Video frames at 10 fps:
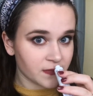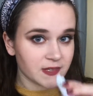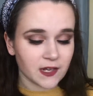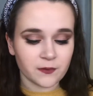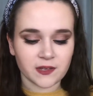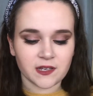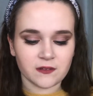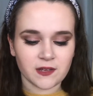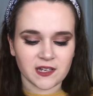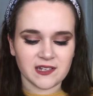It's got a really,
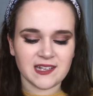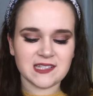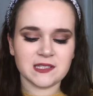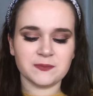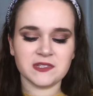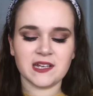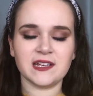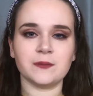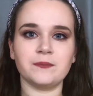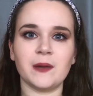like, it smells kind
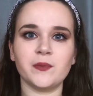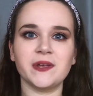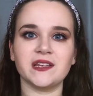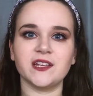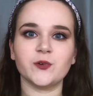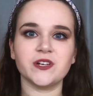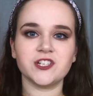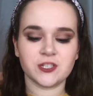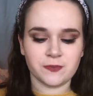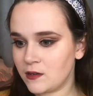of like peppermint and
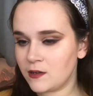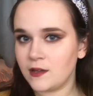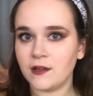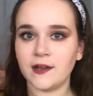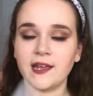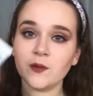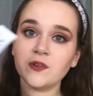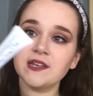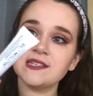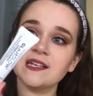licorice. I am
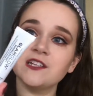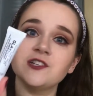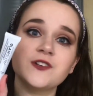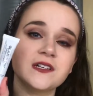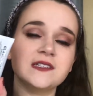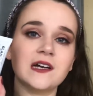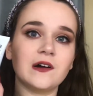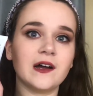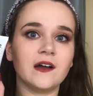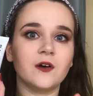really excited to try this
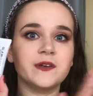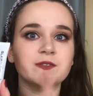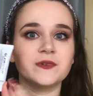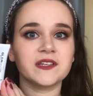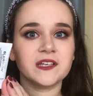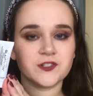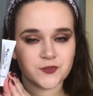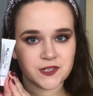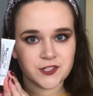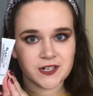out. I always really
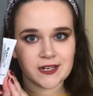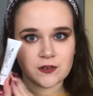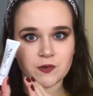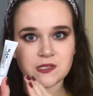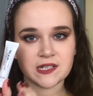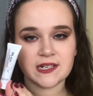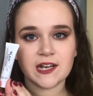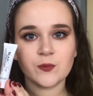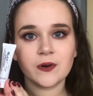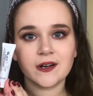enjoy trying out new
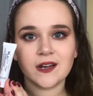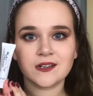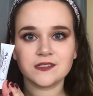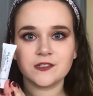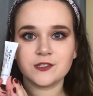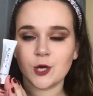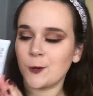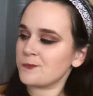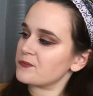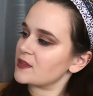skincare products,
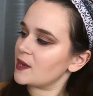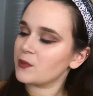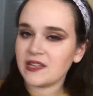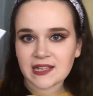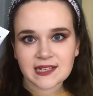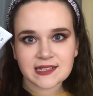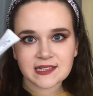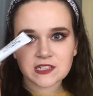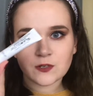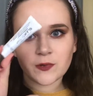so I'm really glad
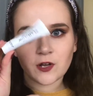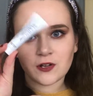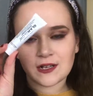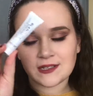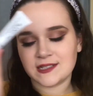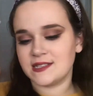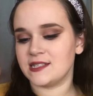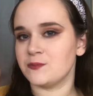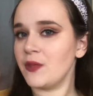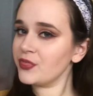that we all got
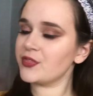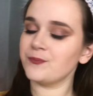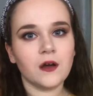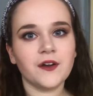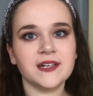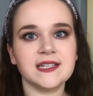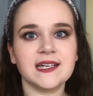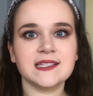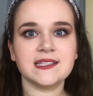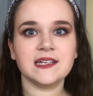this month. Alright, the
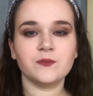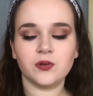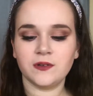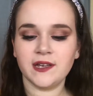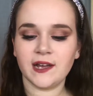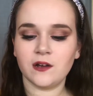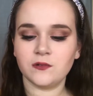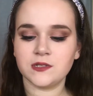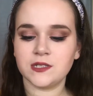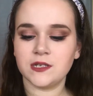next thing I'm pulling
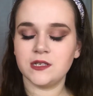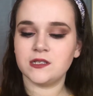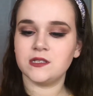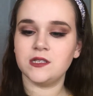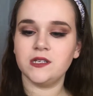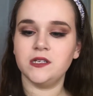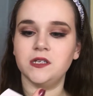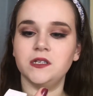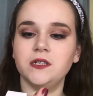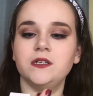out is
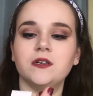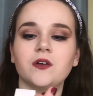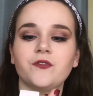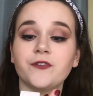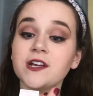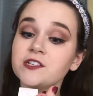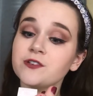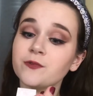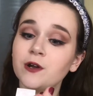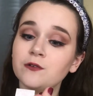the Fresh
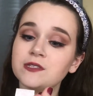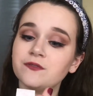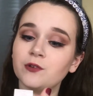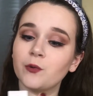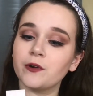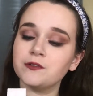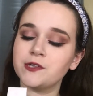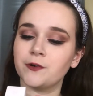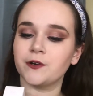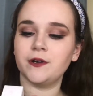Rose Floral
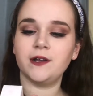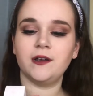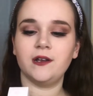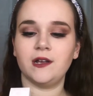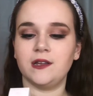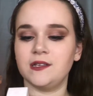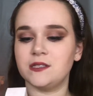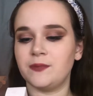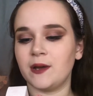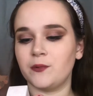Toner, and
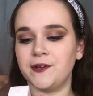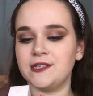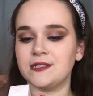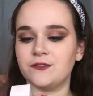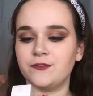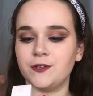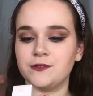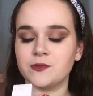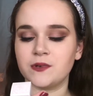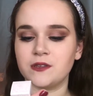this bad boy is
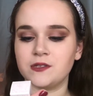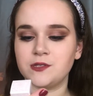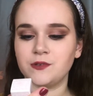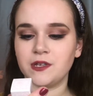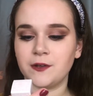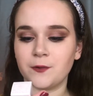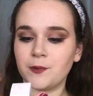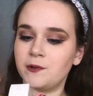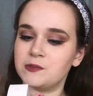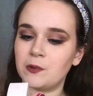infused with soothing
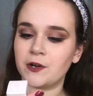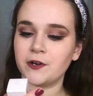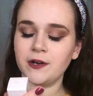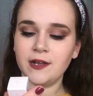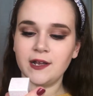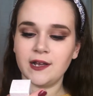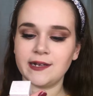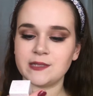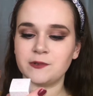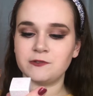rose water,
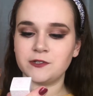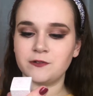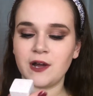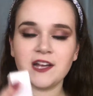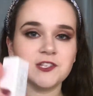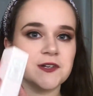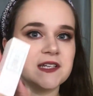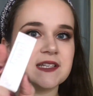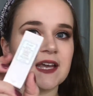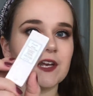and it's supposed to
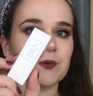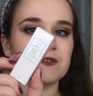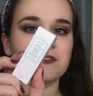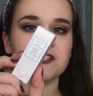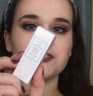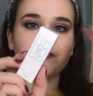hydrate and refresh